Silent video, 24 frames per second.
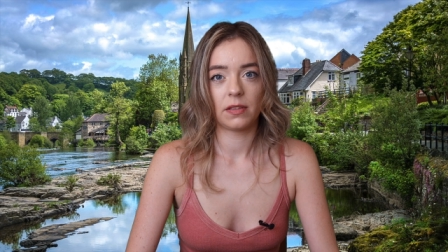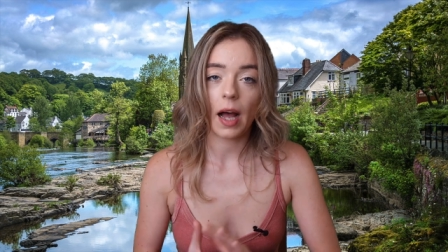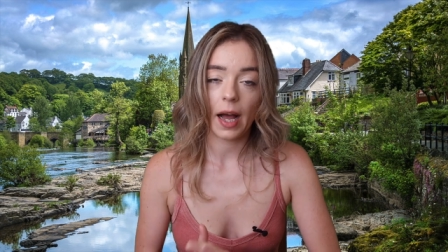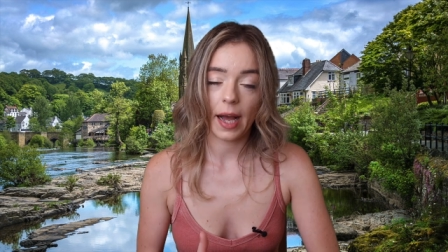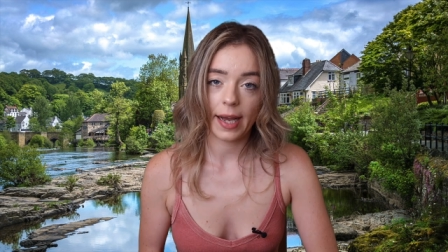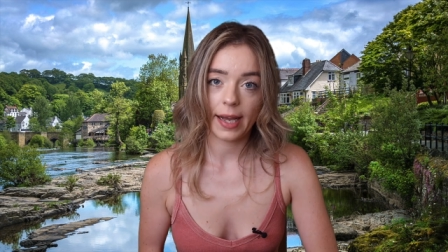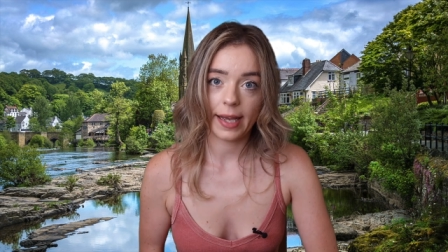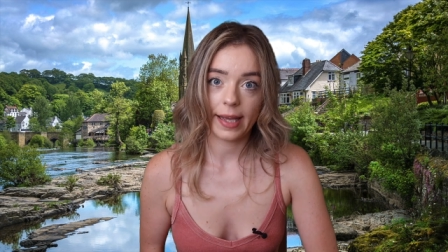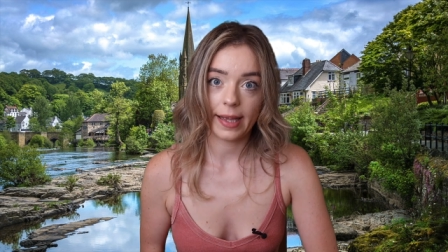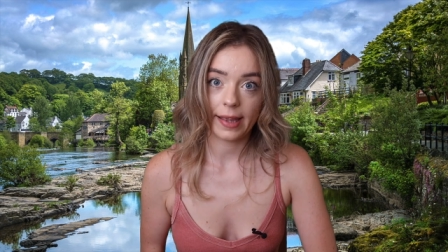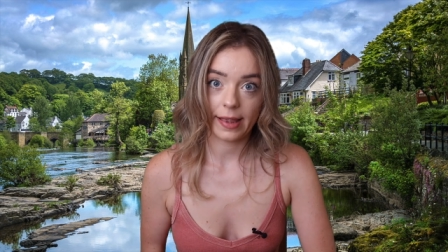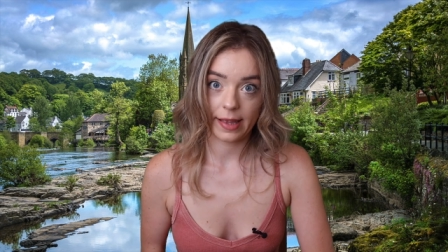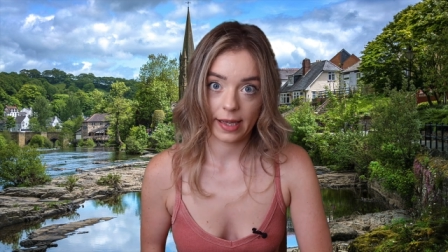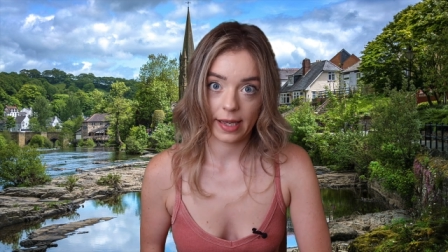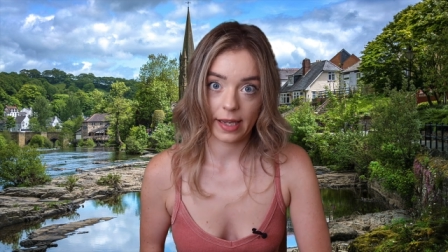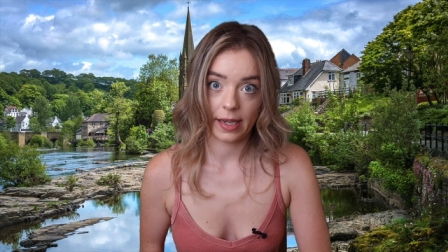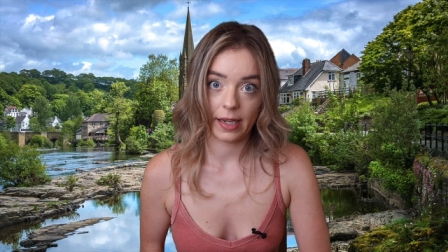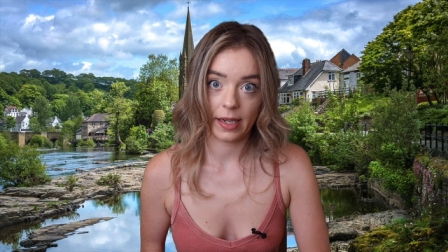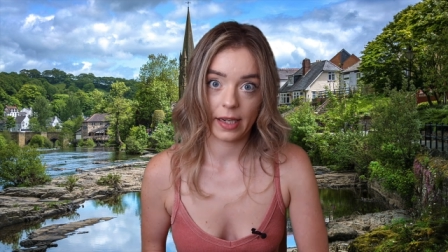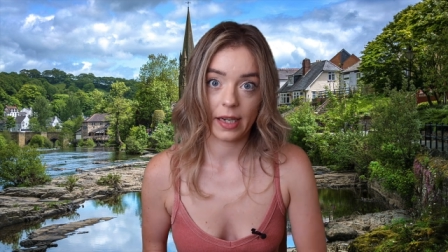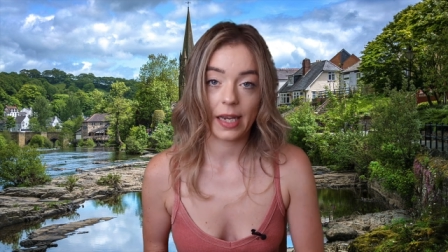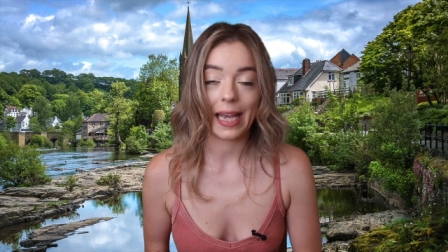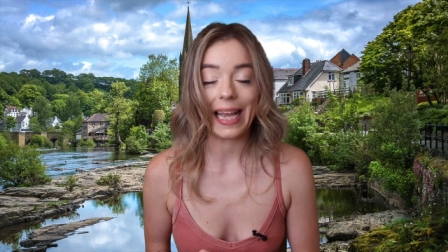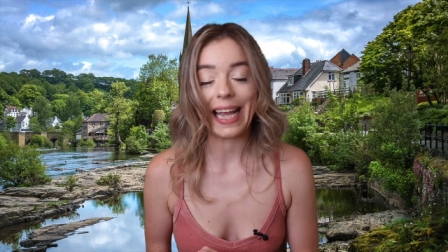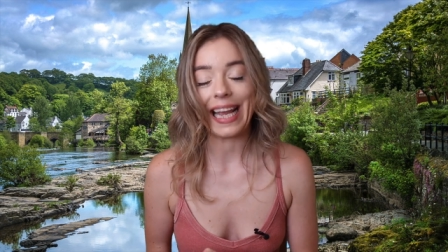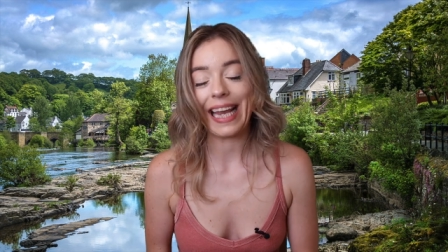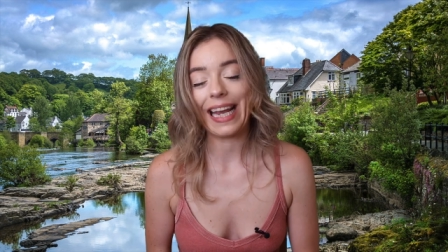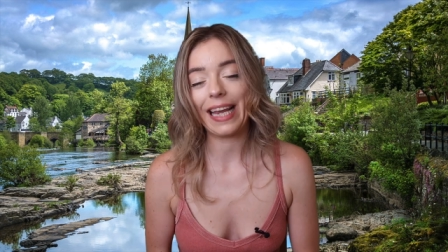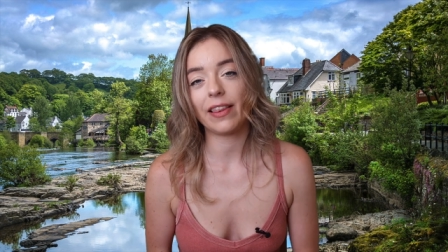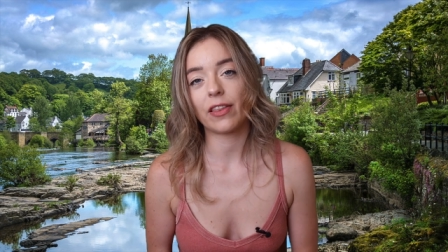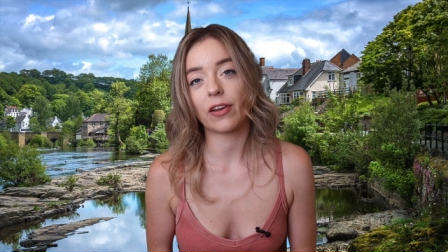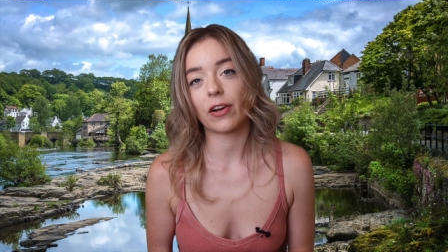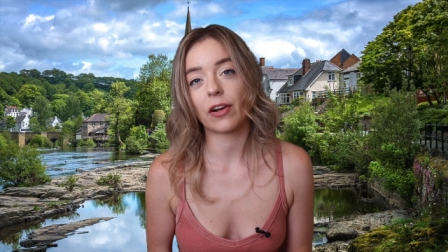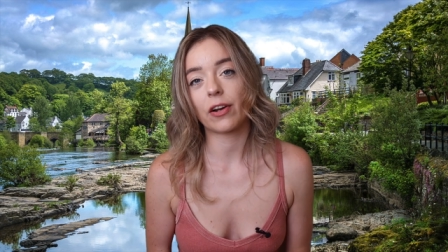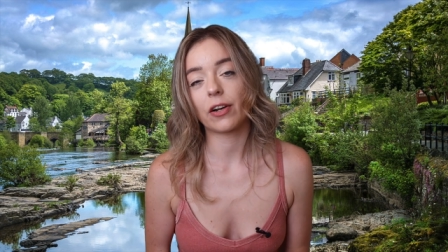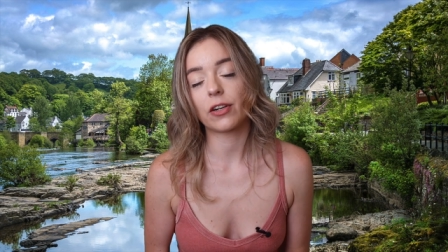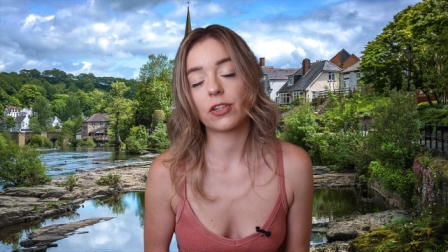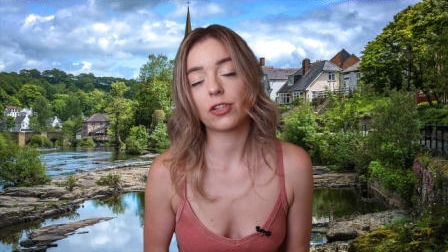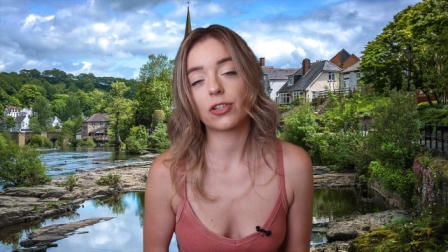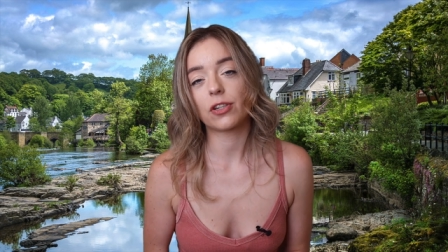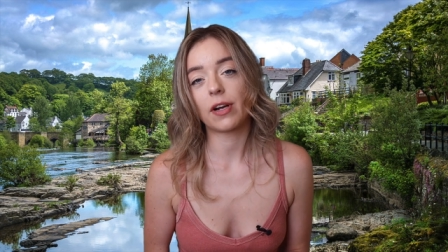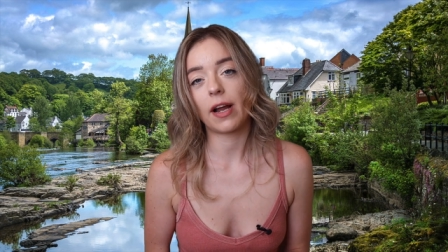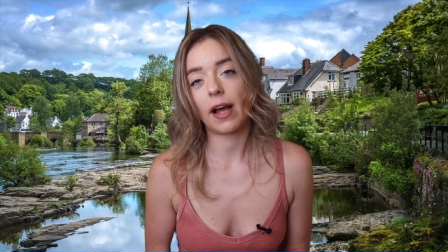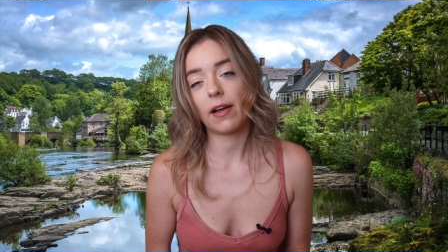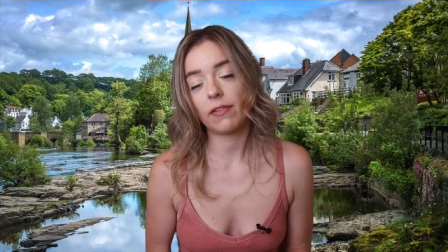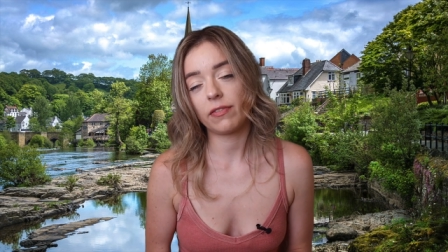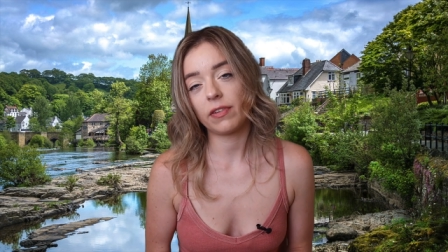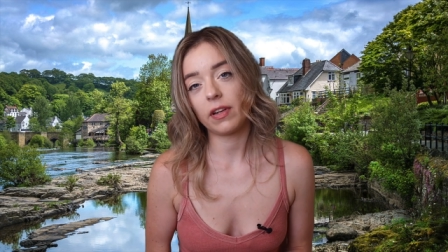I think either
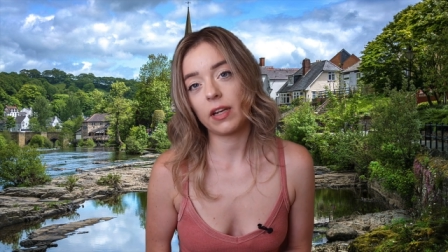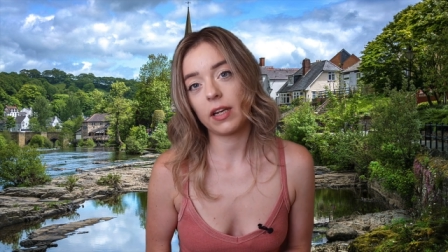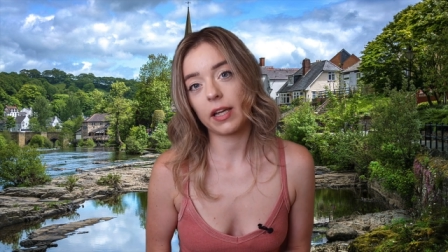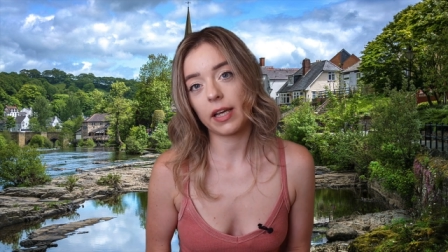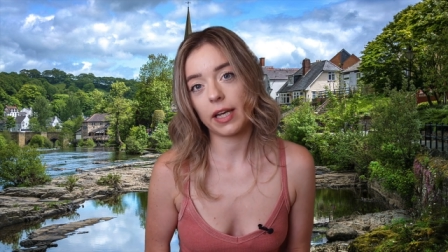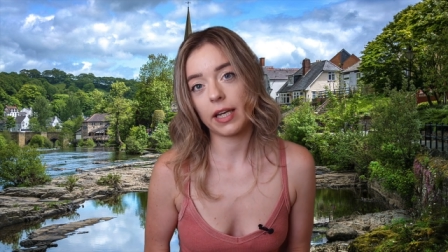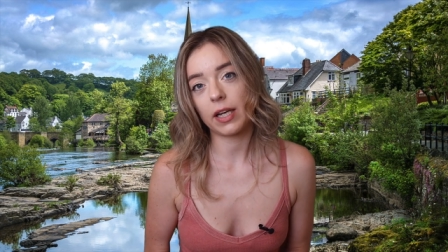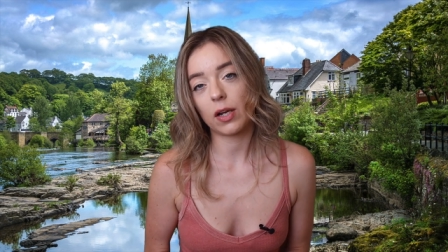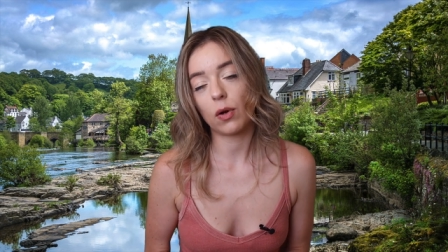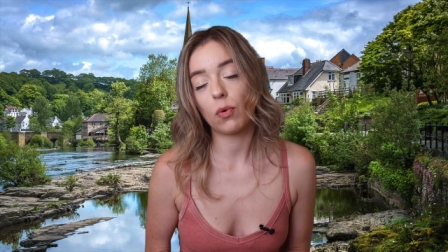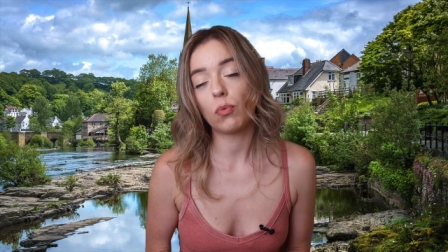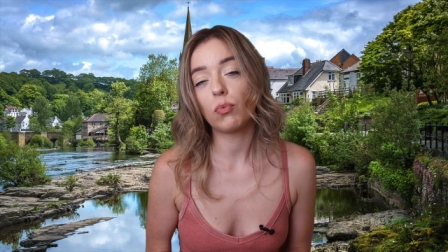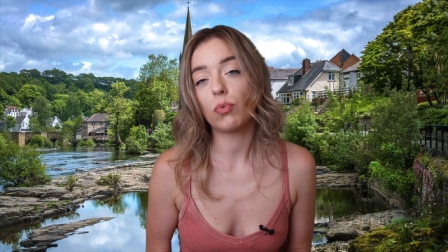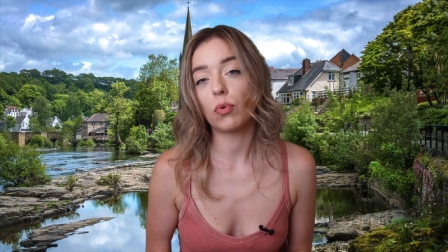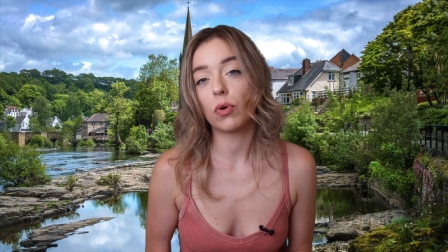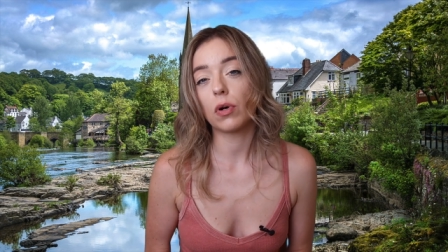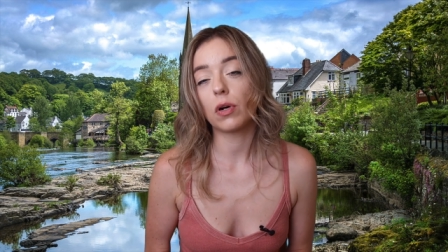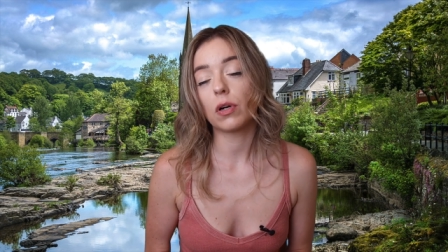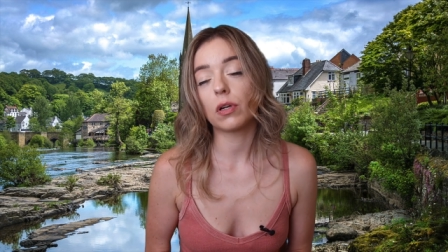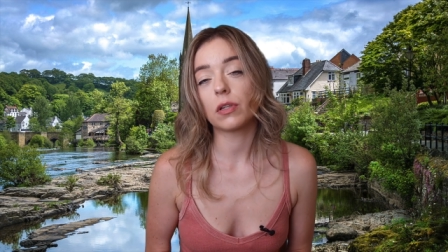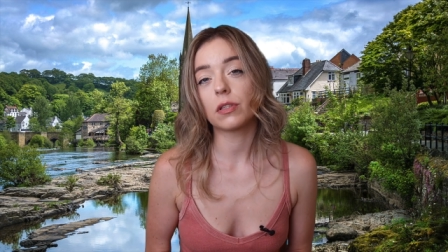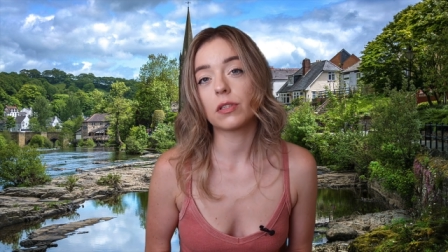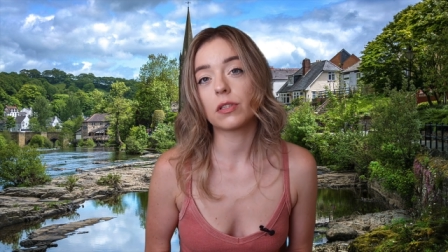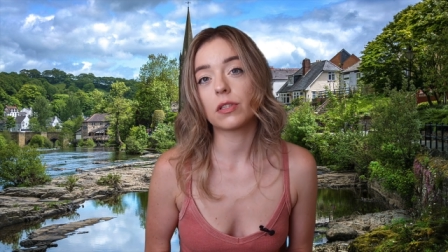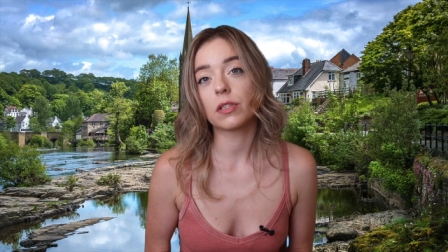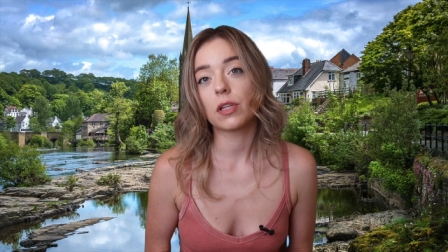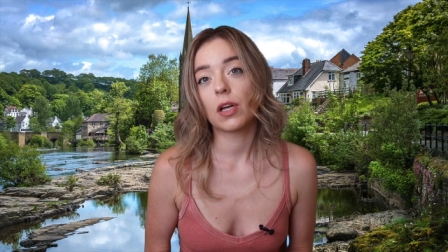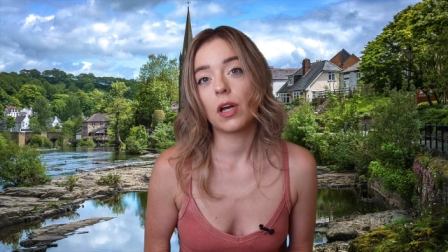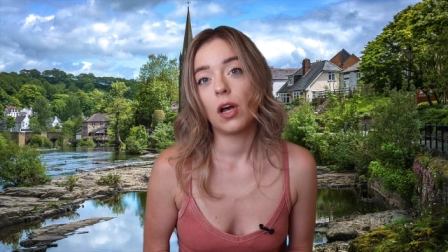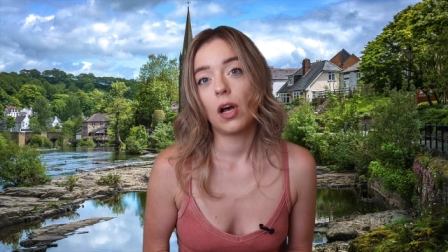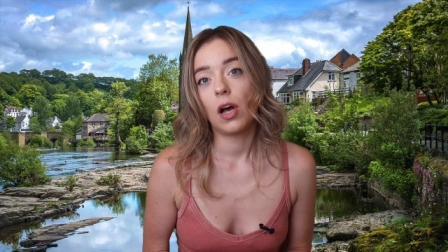Trevaline was